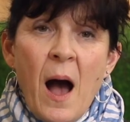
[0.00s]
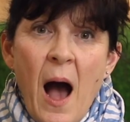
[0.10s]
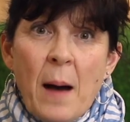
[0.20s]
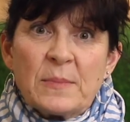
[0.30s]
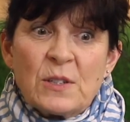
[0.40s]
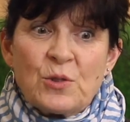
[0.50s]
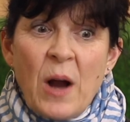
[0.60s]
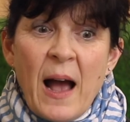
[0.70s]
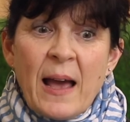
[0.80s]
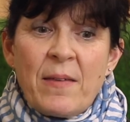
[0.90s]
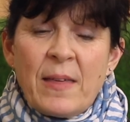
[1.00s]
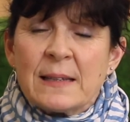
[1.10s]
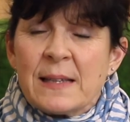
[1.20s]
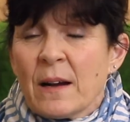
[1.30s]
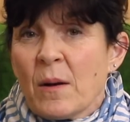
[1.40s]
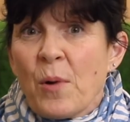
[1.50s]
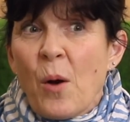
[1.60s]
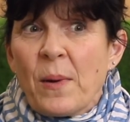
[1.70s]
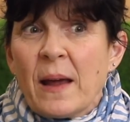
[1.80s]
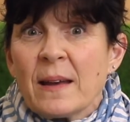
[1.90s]
to try things that are
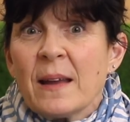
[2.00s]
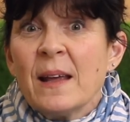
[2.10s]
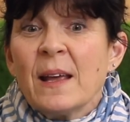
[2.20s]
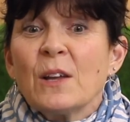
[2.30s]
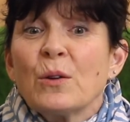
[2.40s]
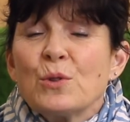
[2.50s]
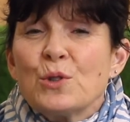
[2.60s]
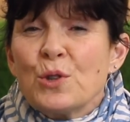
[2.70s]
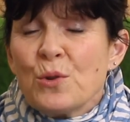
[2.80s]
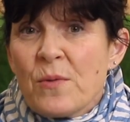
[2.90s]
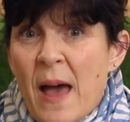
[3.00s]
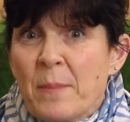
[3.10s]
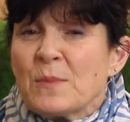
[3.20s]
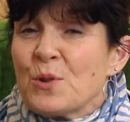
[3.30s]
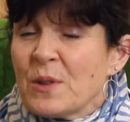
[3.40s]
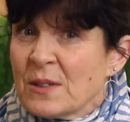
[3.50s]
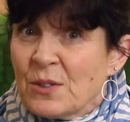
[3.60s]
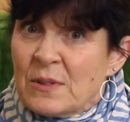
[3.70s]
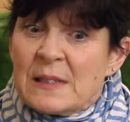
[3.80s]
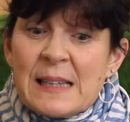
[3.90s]
appropriate, to them, to their
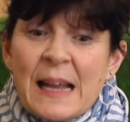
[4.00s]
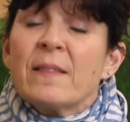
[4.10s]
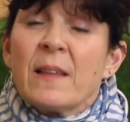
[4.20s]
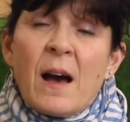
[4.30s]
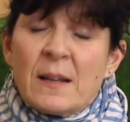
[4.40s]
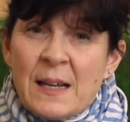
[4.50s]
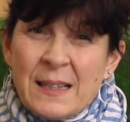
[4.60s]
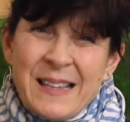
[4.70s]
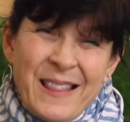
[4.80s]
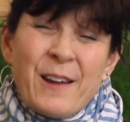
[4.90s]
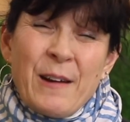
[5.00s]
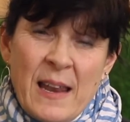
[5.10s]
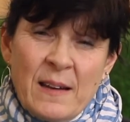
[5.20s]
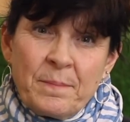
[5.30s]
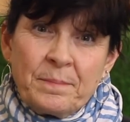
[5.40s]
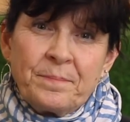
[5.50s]
students, in the context that they're in.